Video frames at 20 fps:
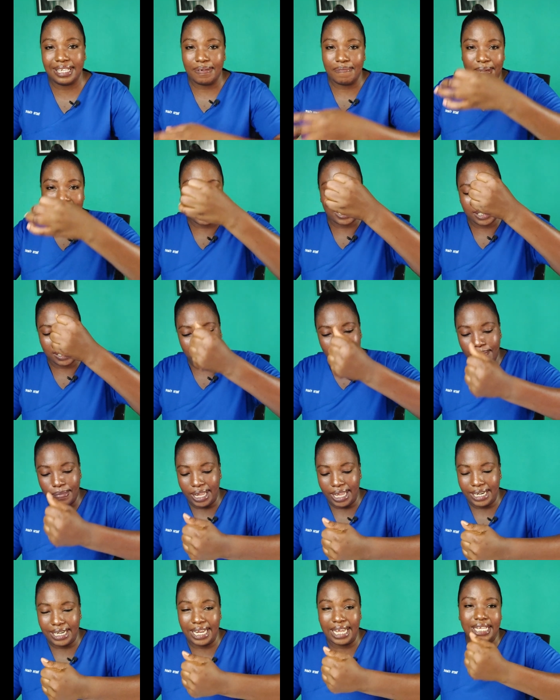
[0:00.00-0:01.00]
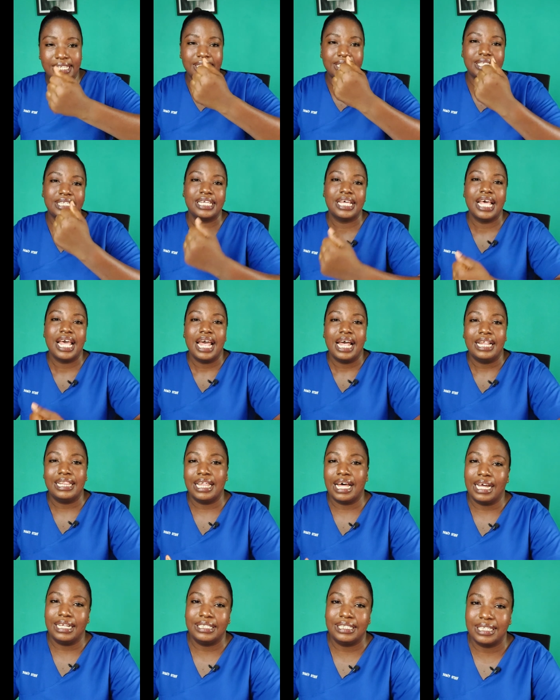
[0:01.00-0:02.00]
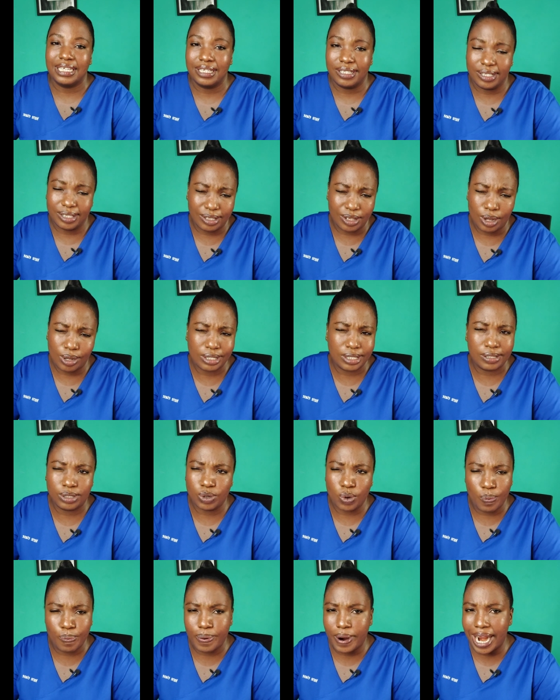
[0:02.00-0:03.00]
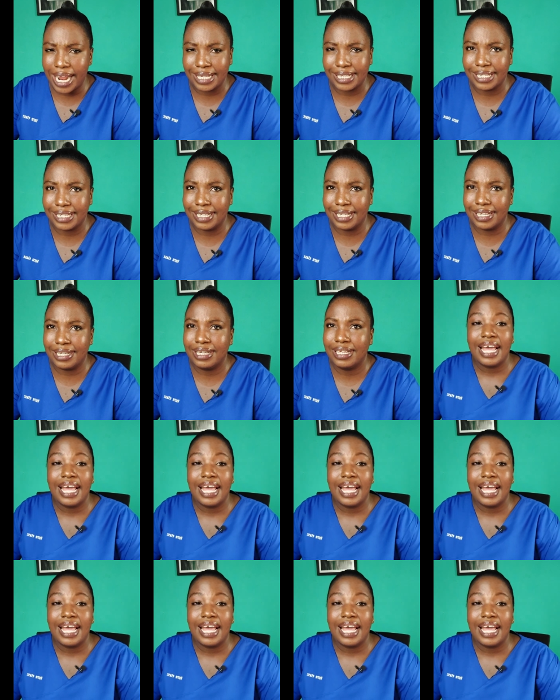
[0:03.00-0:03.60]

immersion blenders that is not so pricey